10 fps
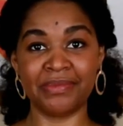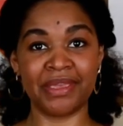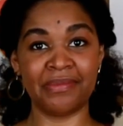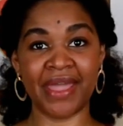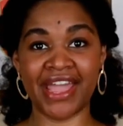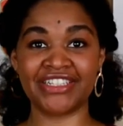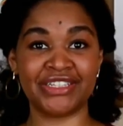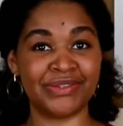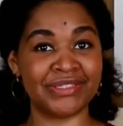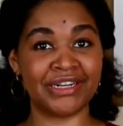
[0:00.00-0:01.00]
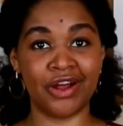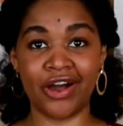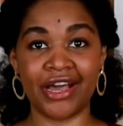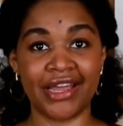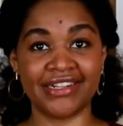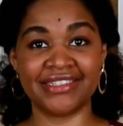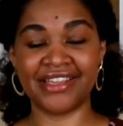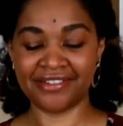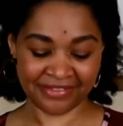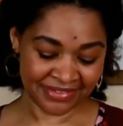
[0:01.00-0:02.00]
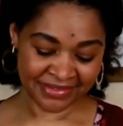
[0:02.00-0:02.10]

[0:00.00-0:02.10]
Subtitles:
big batch and use it in all kind of stuff.